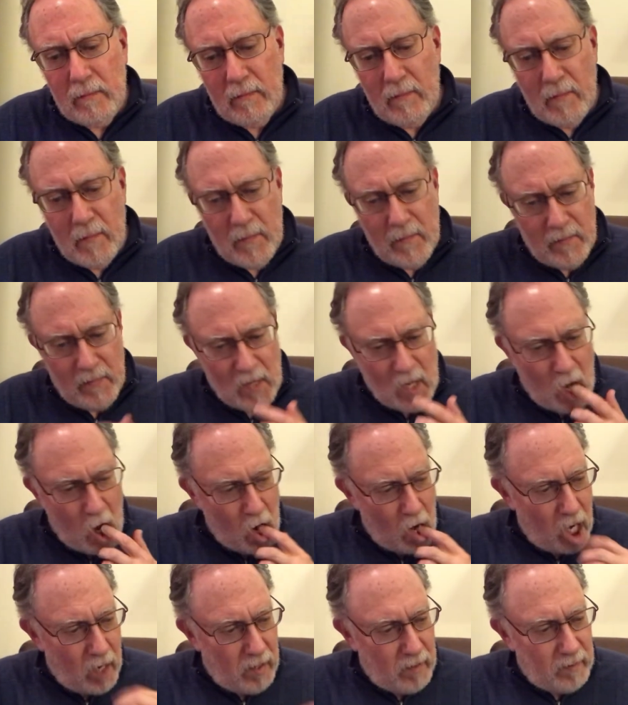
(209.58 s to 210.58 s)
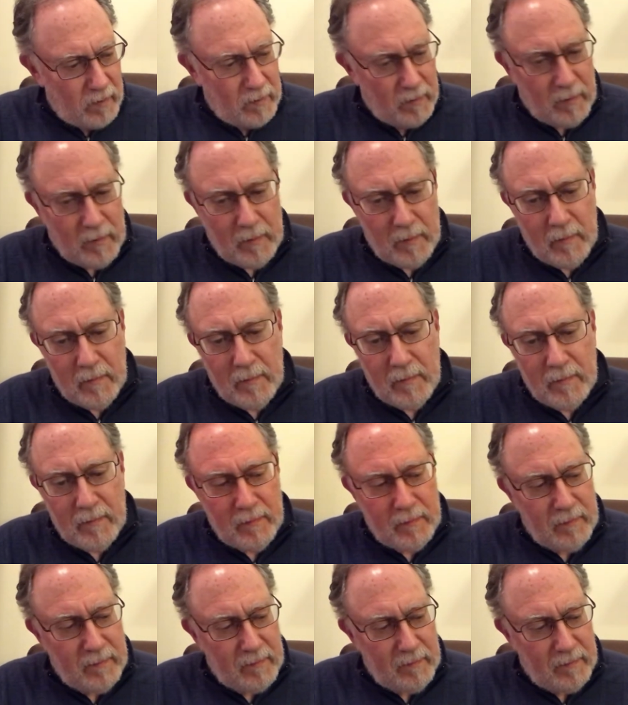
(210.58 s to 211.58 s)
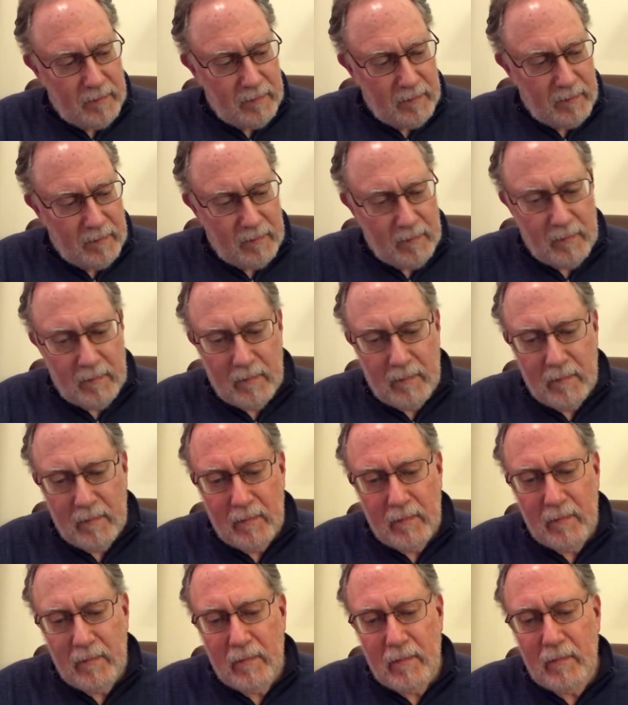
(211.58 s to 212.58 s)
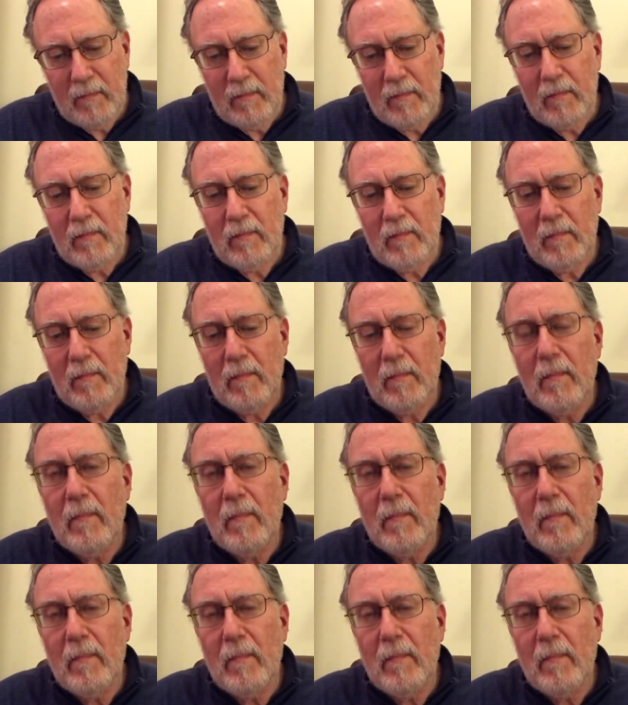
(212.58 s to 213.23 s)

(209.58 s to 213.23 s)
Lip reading: (no one is talking)